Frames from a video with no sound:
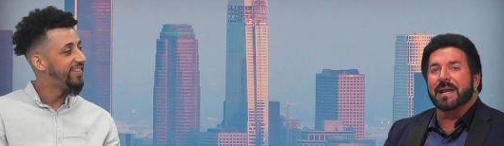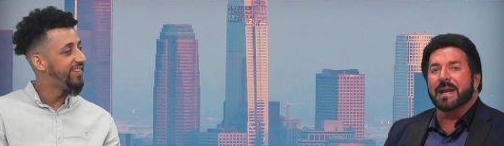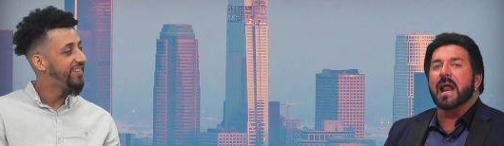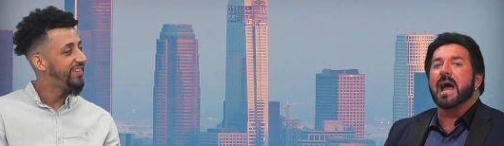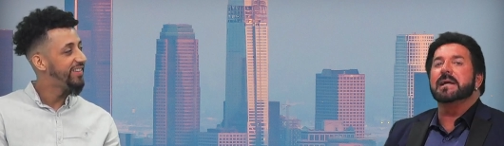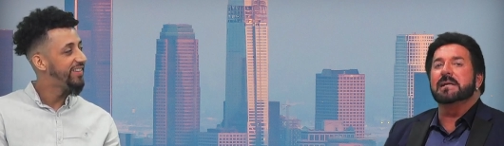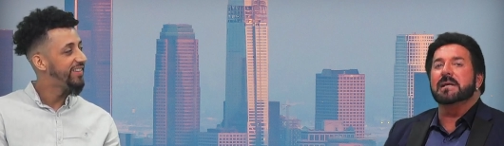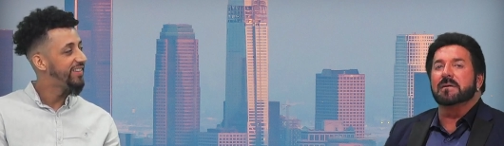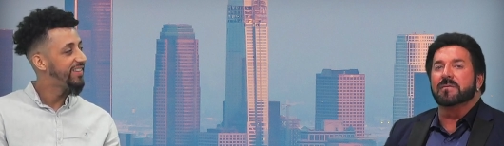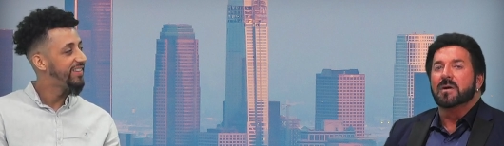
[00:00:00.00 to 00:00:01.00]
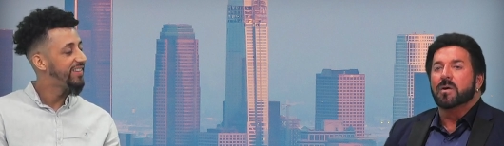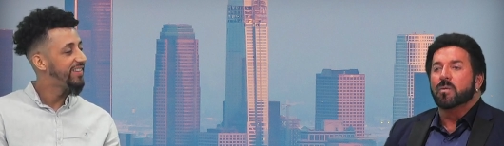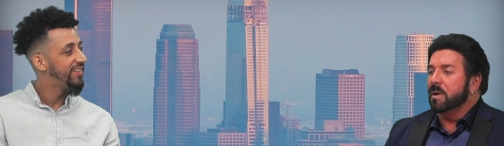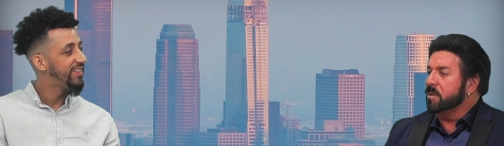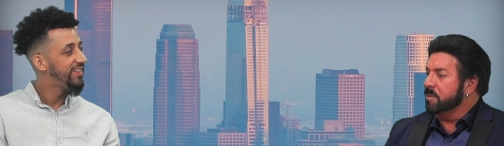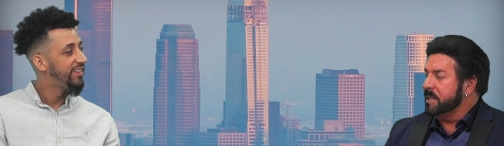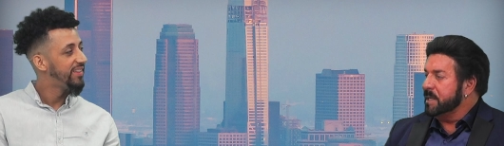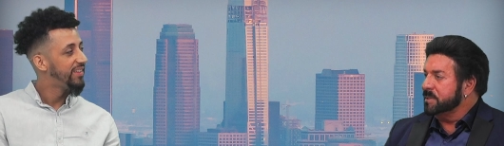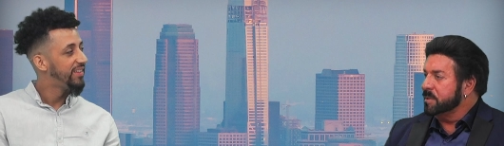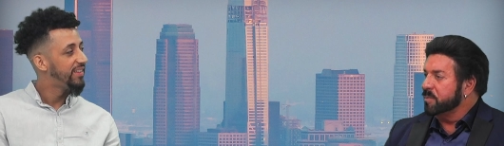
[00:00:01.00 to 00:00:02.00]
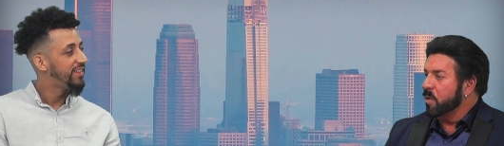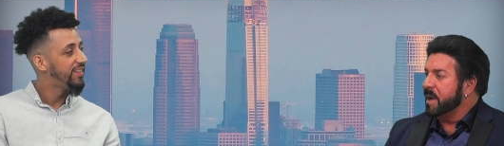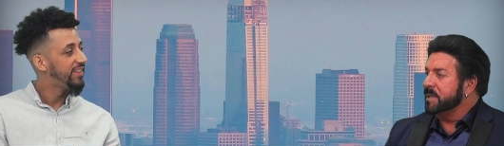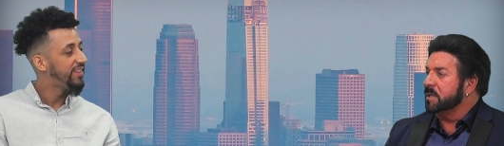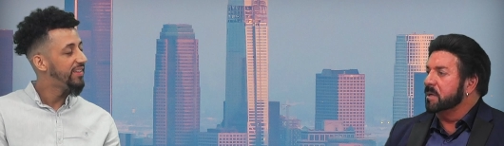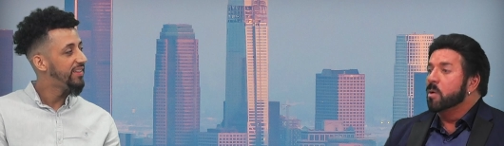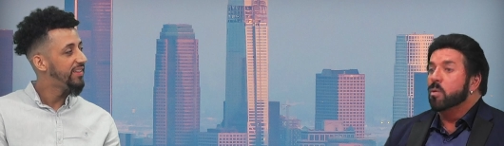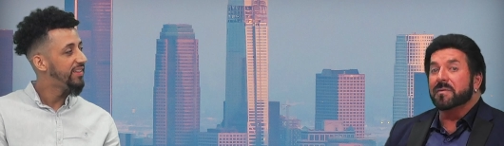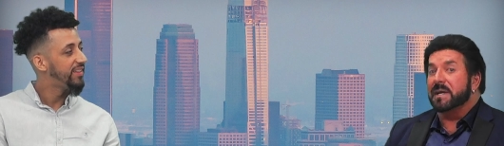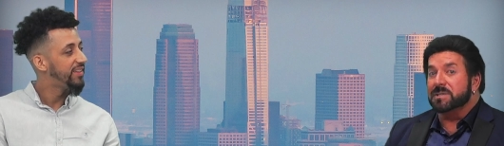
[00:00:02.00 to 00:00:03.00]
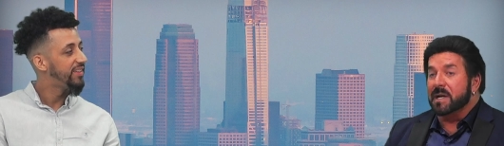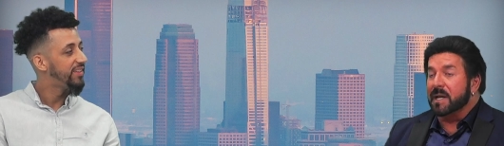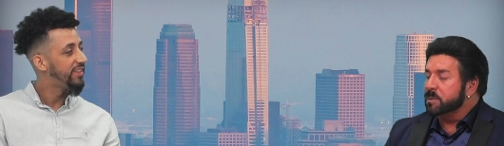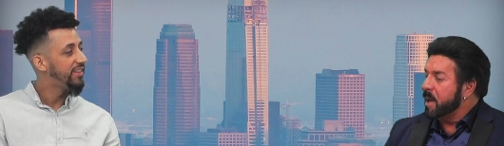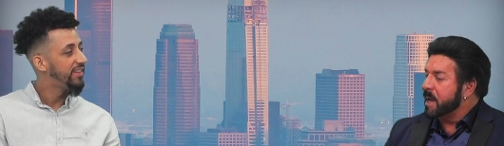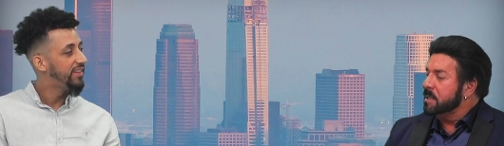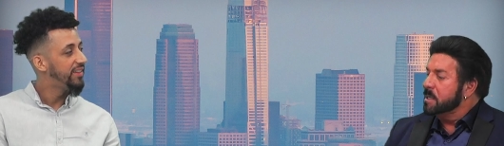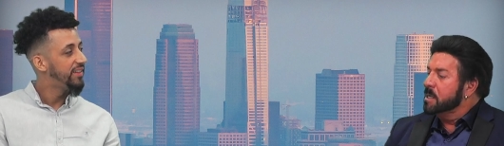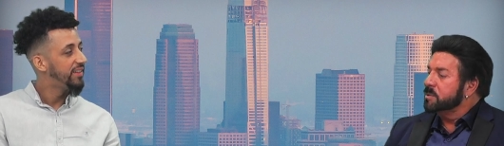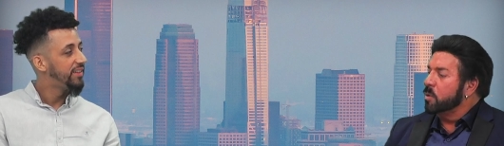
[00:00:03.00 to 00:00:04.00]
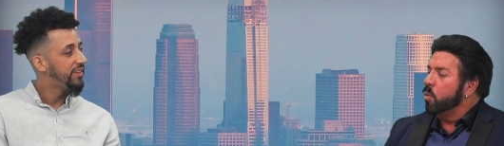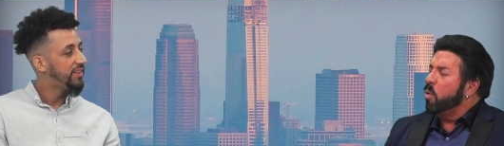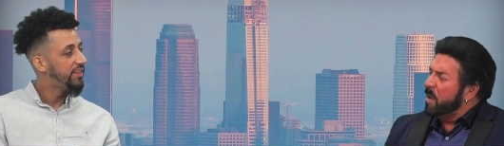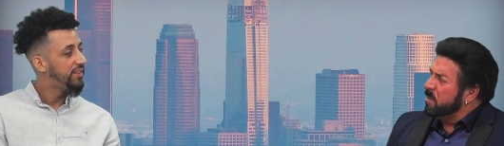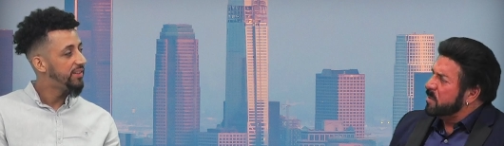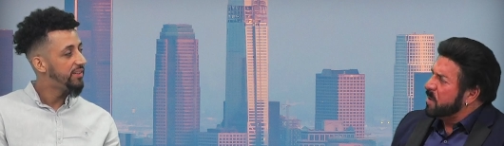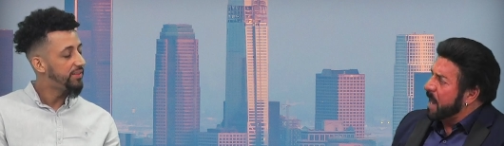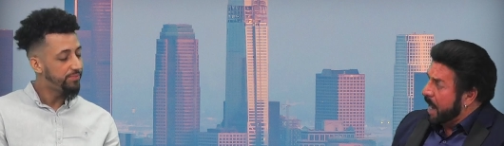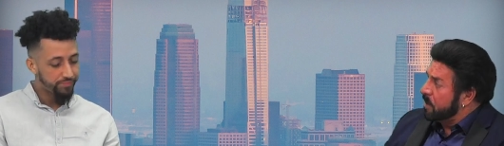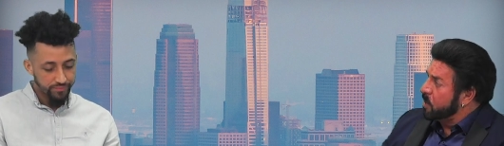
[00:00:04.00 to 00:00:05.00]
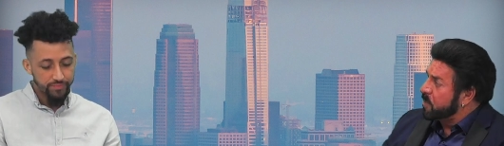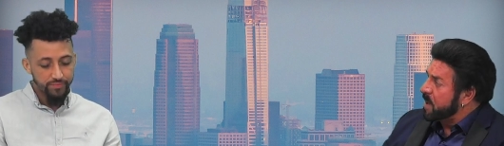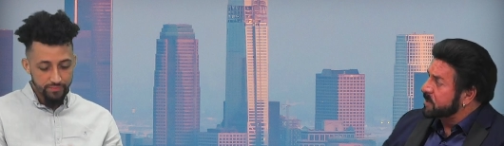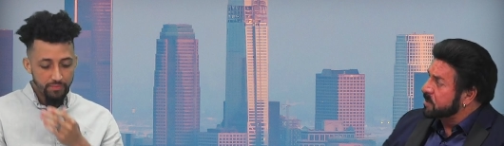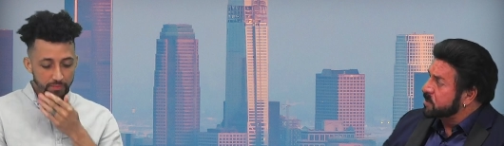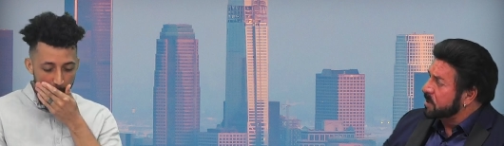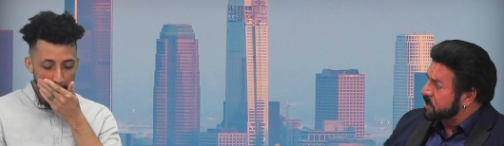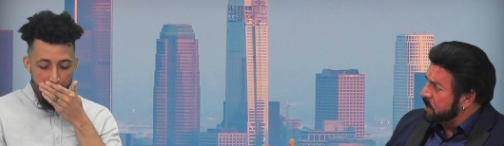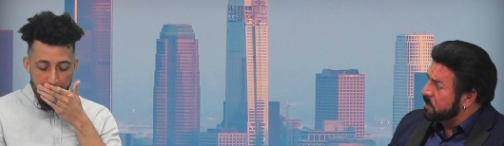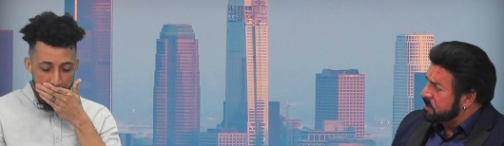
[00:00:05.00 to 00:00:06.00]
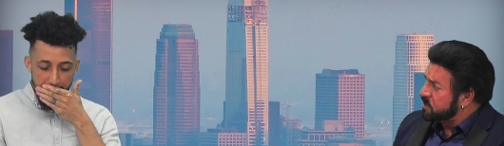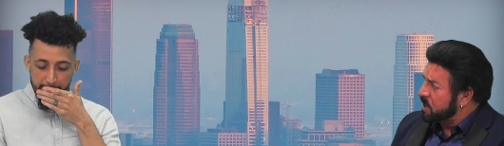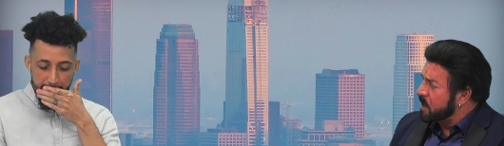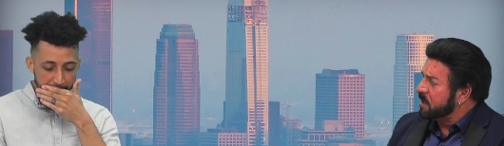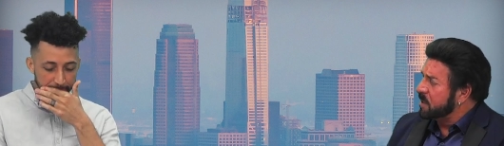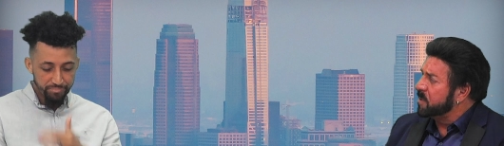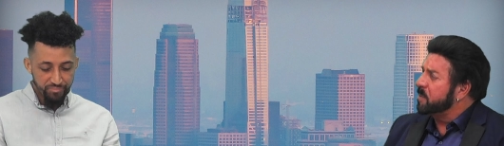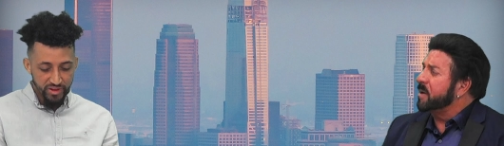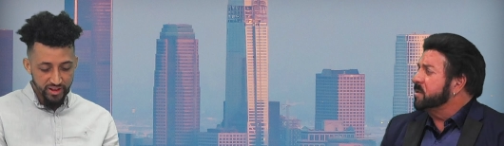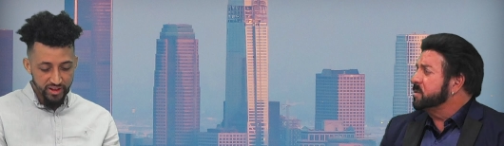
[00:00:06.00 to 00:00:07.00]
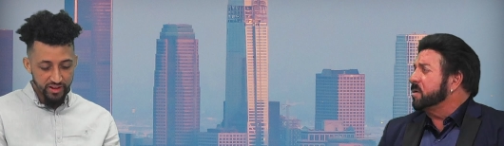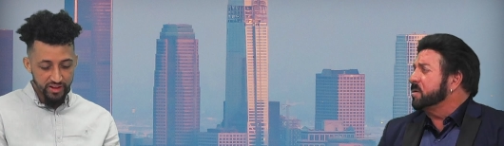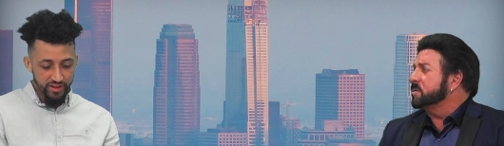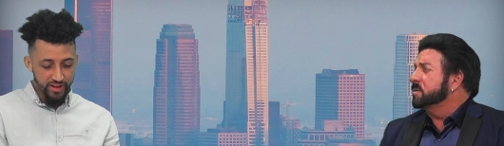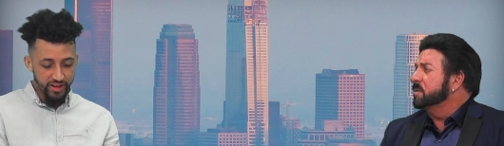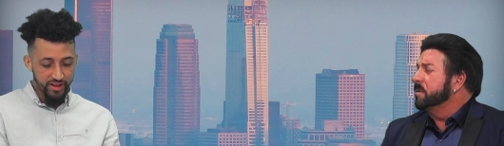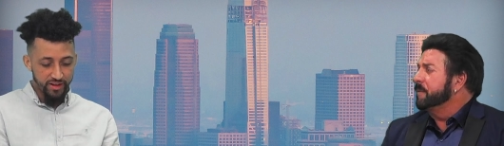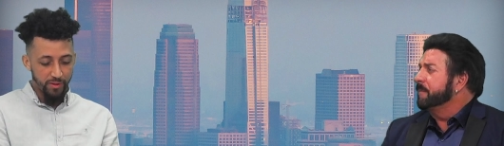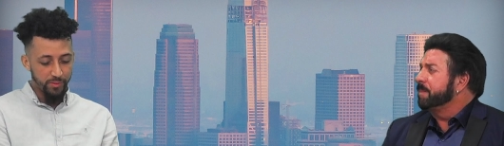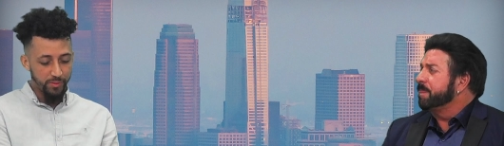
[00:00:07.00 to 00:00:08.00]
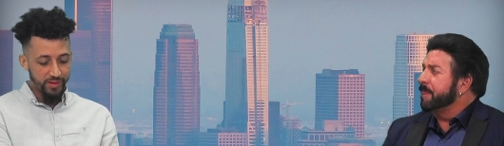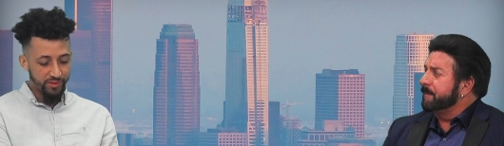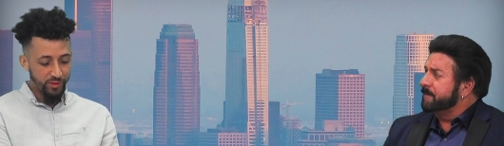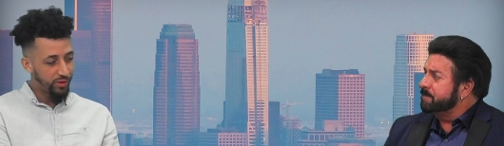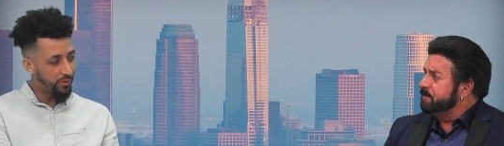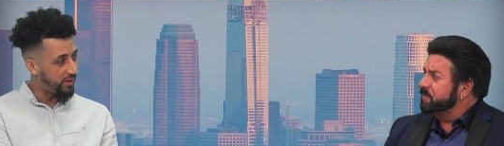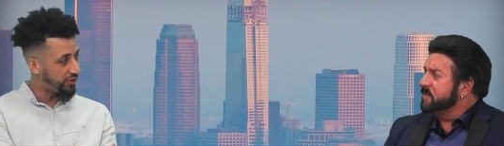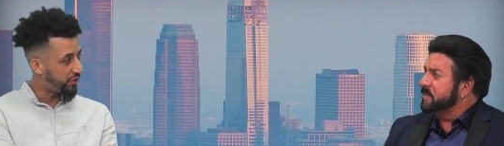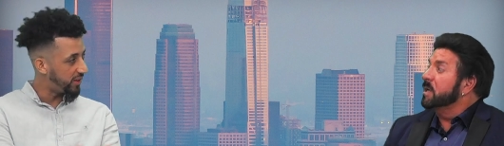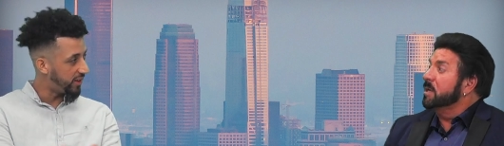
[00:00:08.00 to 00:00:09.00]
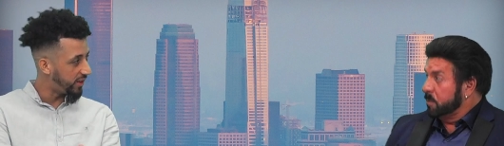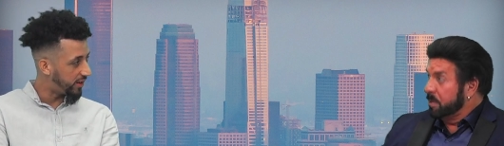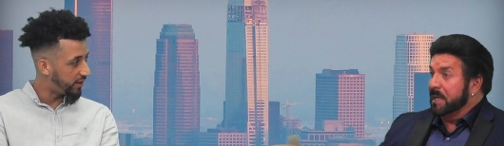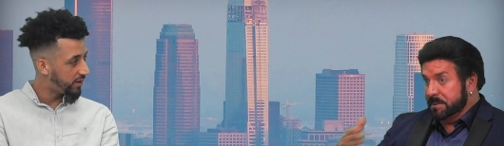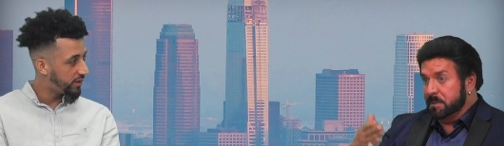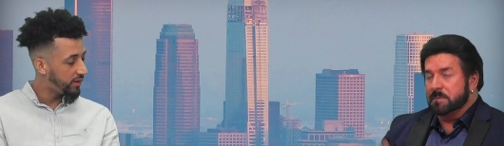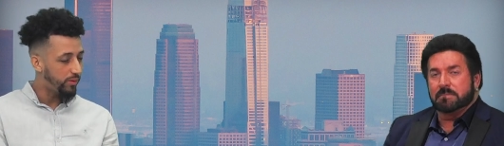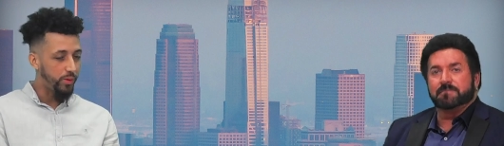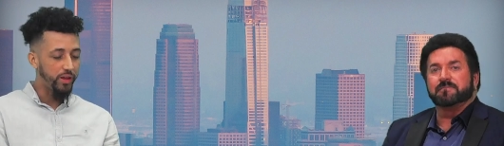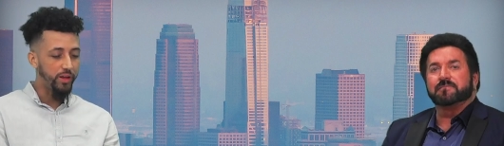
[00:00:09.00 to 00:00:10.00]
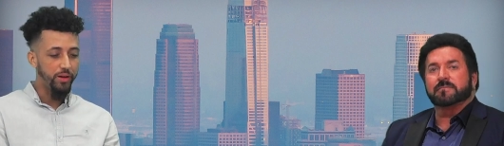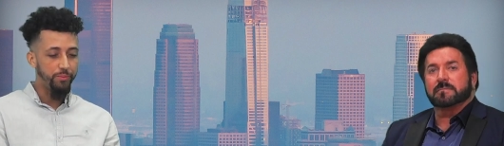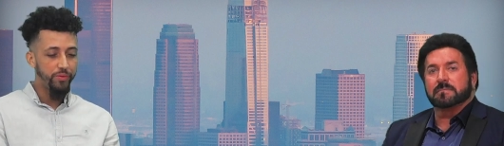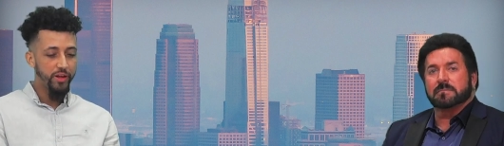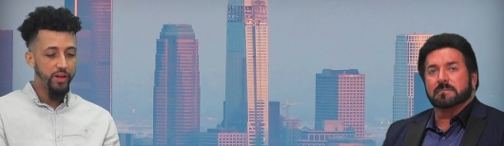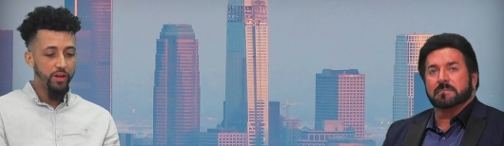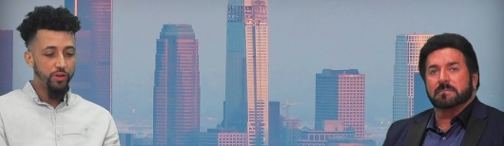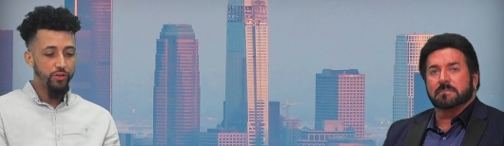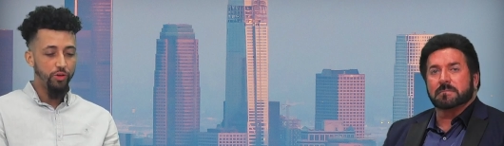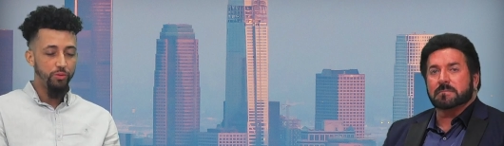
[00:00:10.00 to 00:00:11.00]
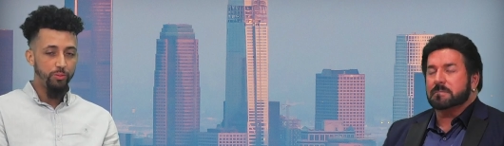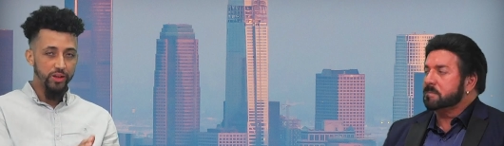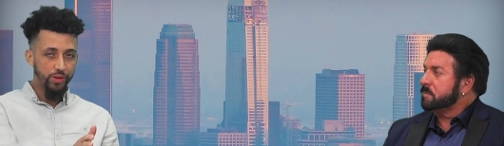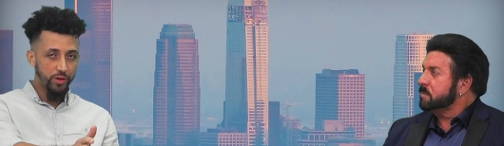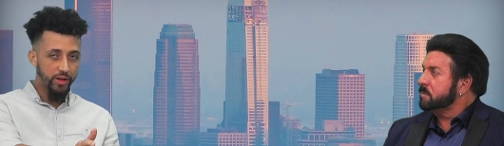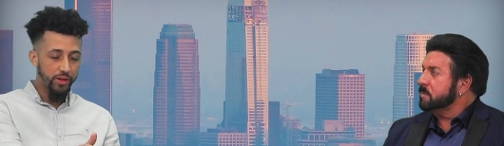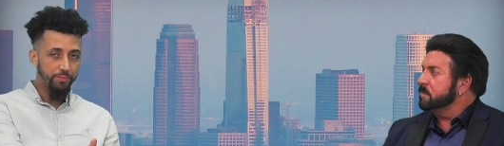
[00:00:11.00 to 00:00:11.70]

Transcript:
Speaker 1: an idea of what you teach and preach and what they should expect. So, what are you doing? I know you're pastor at church. Can you
Speaker 2: share a little bit about your church? Yeah. Oh, let me give you a little bit of the journey getting there. Please. We, um, so, met the Lord at